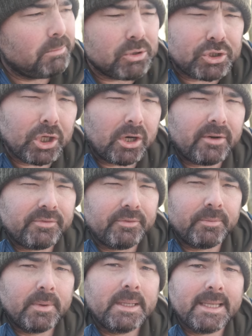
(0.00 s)
but it's not
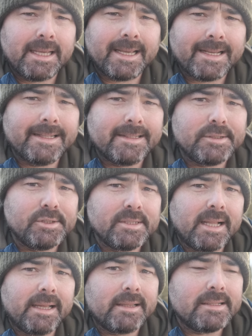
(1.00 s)
often you get
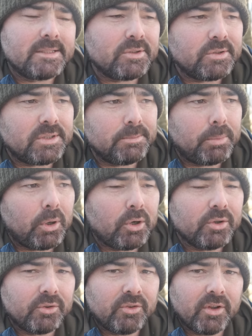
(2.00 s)
conditions like this, so it's
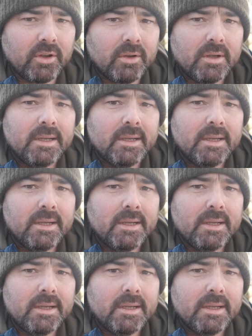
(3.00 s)
important to